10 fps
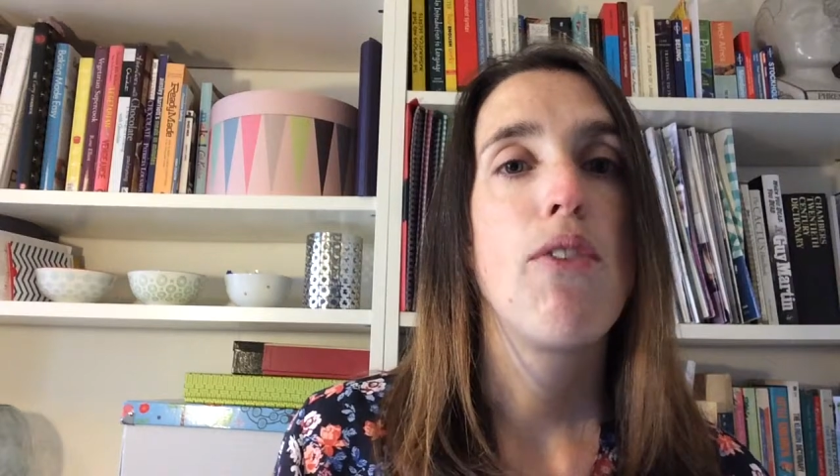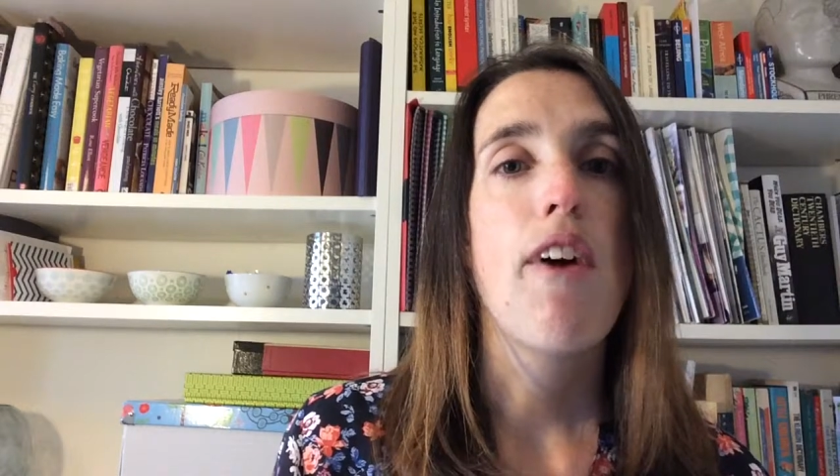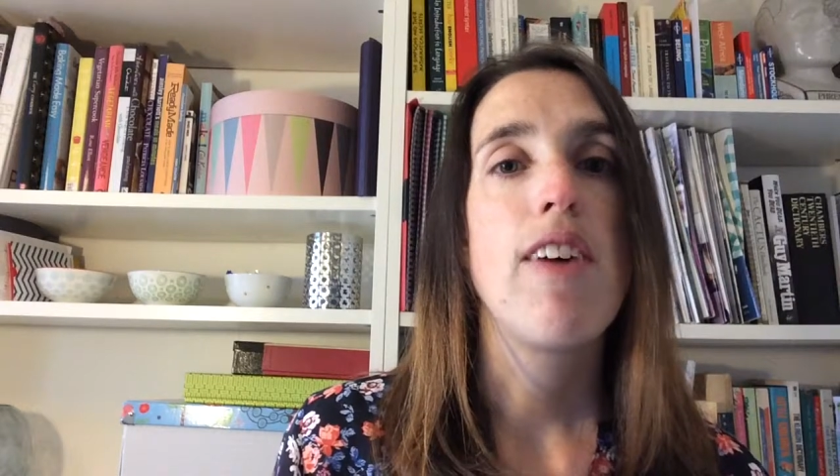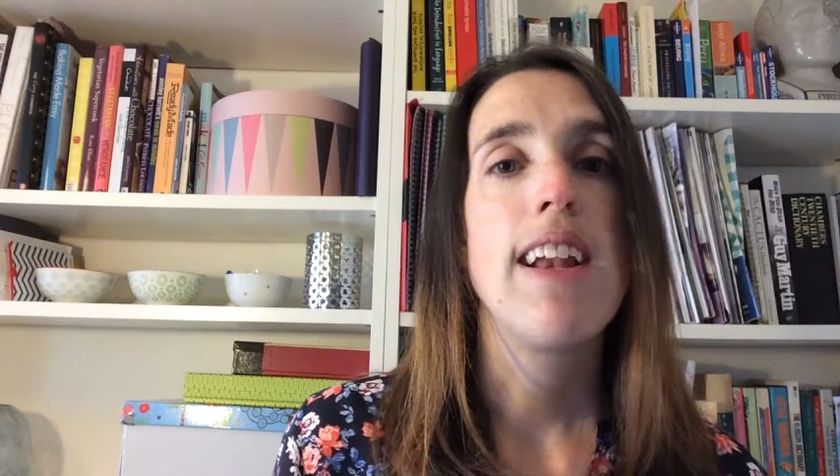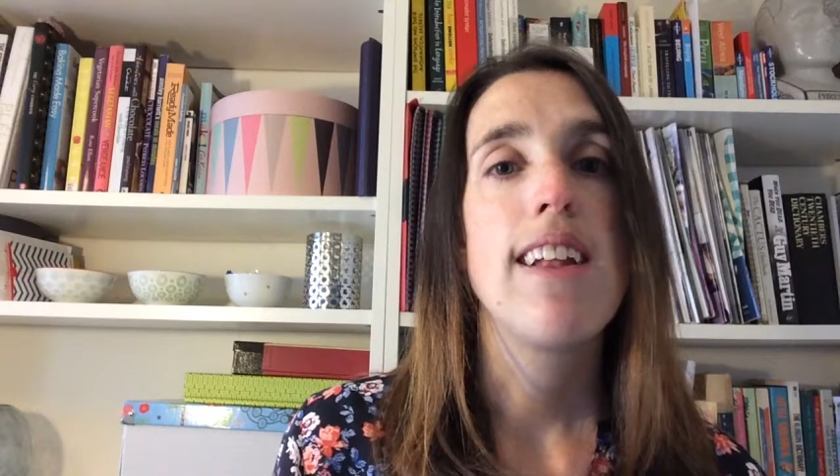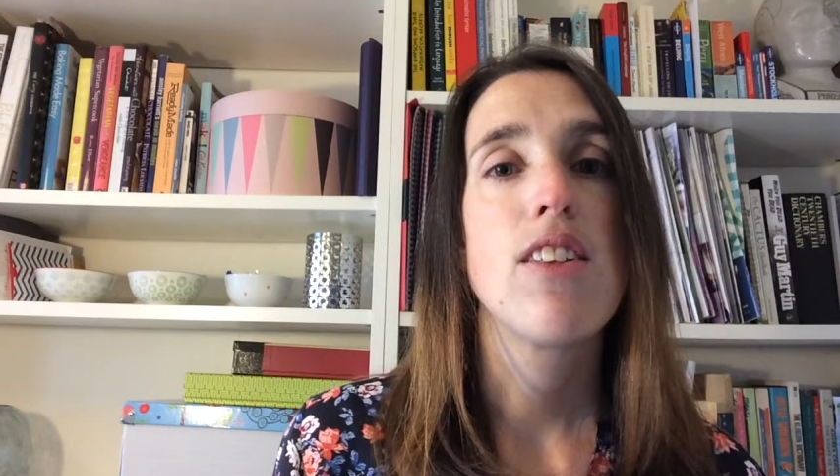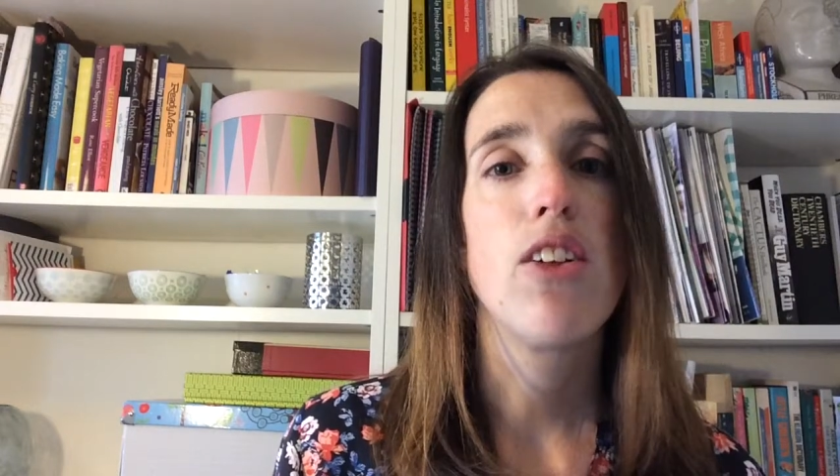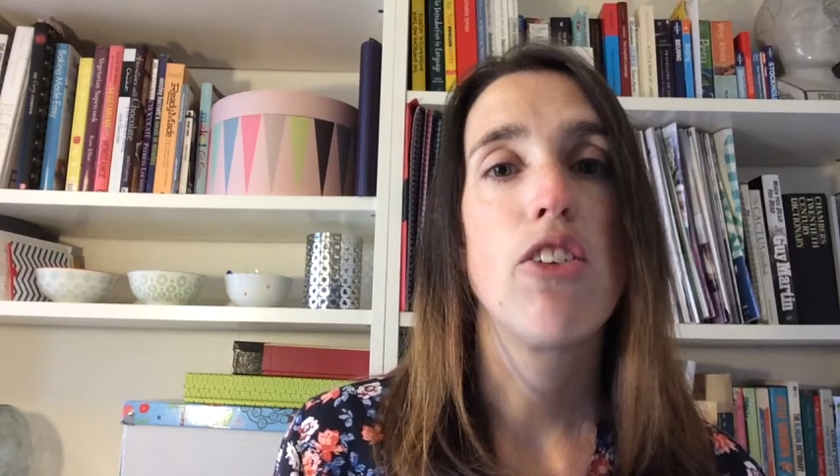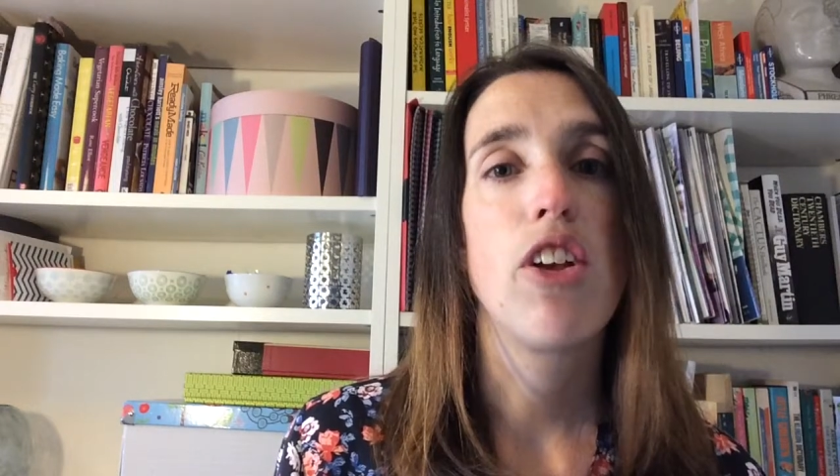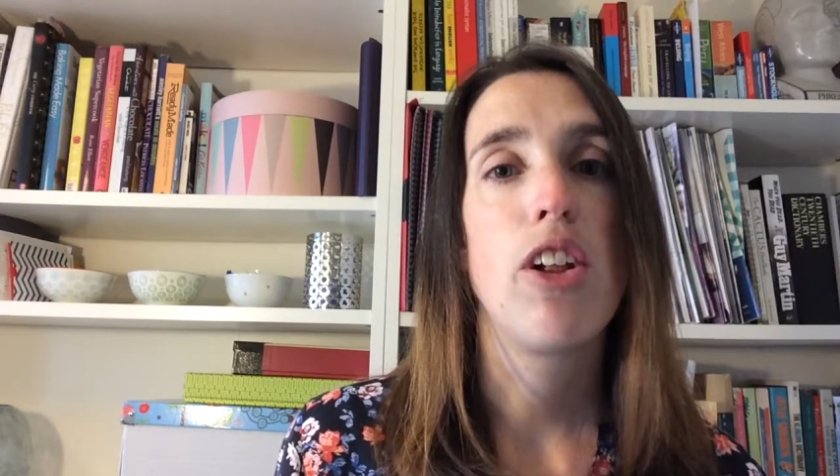very
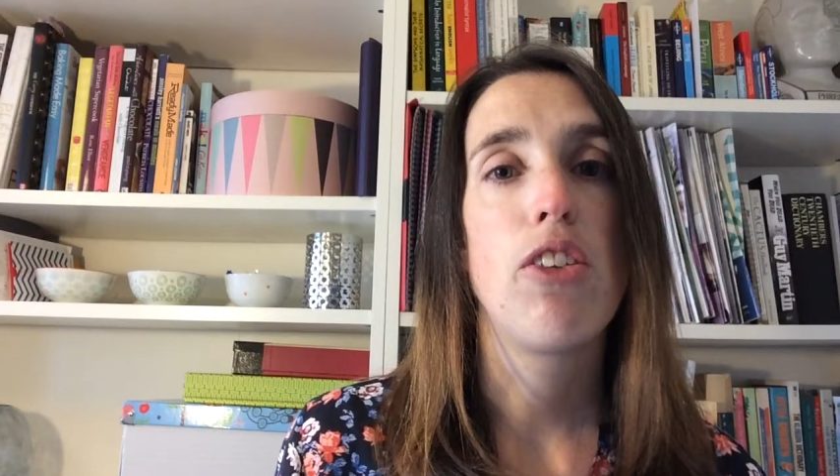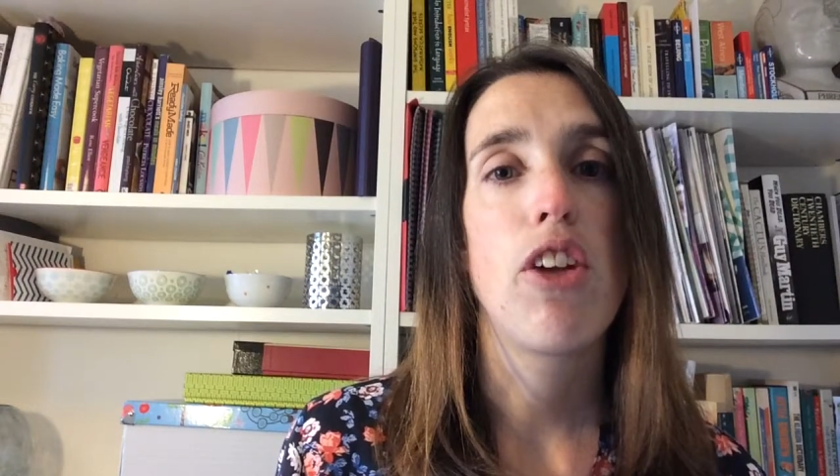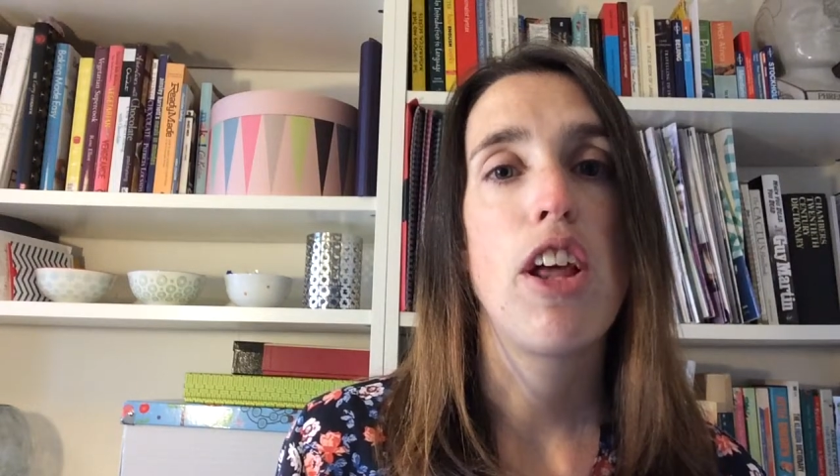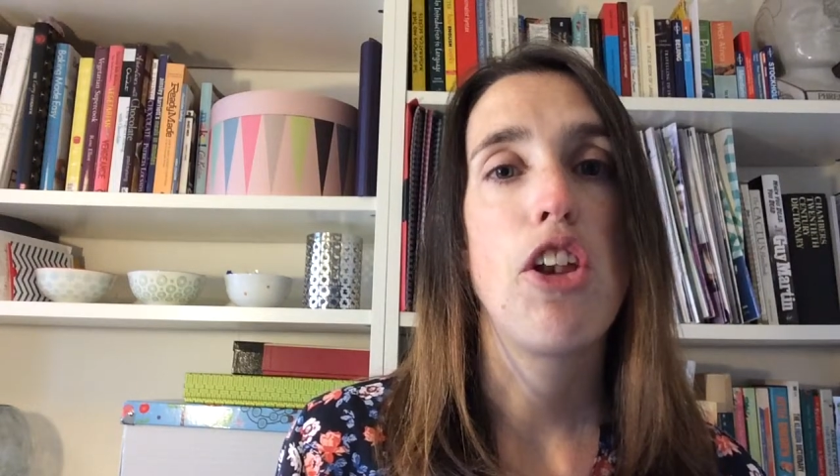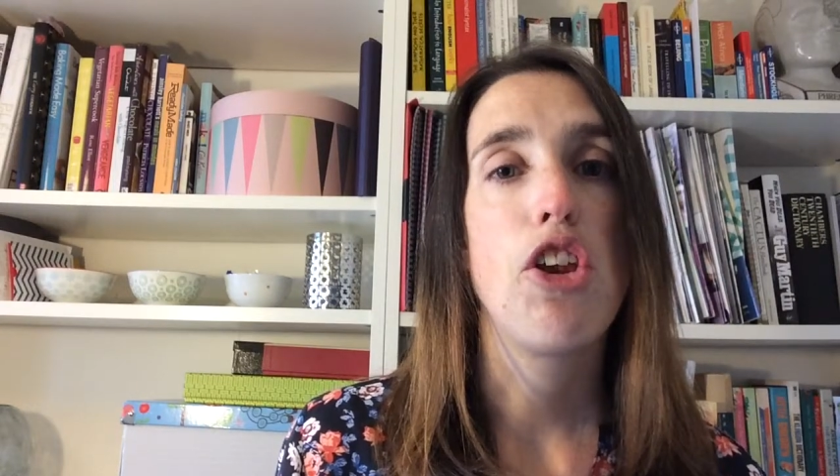little children,